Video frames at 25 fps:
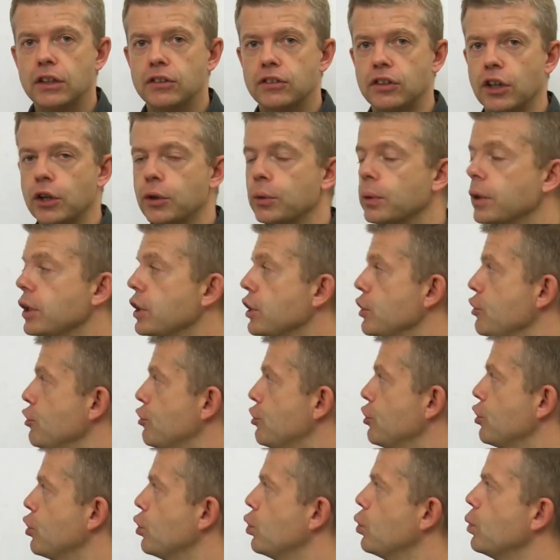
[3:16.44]
So you
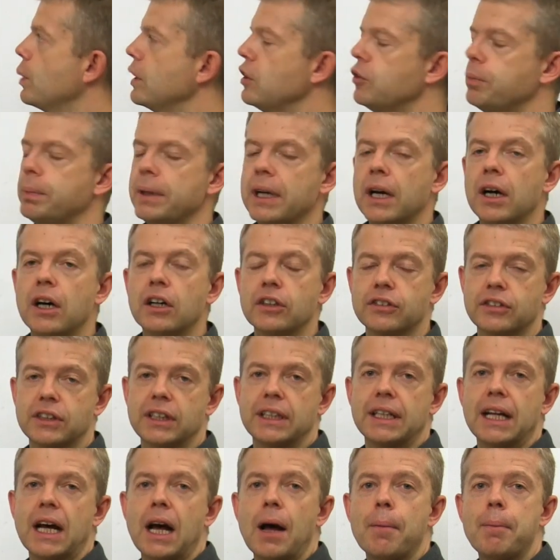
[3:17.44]
should always be
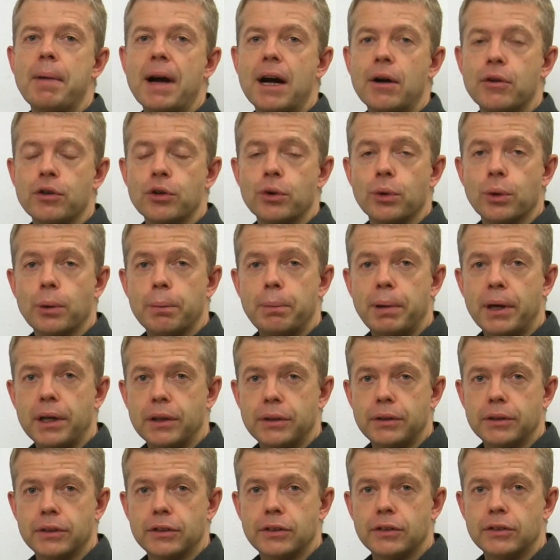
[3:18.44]
asking that about your
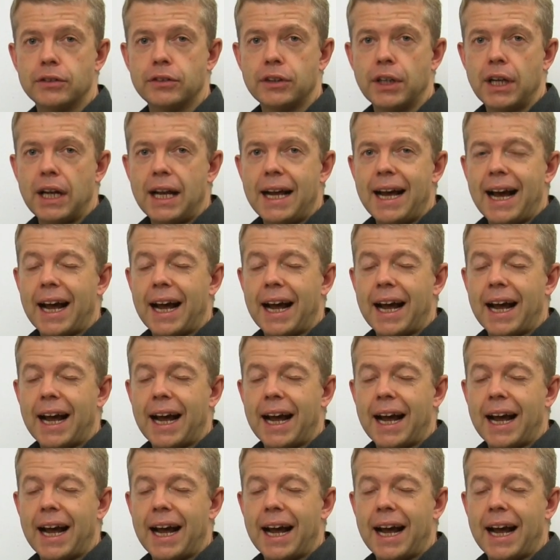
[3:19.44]
opponents.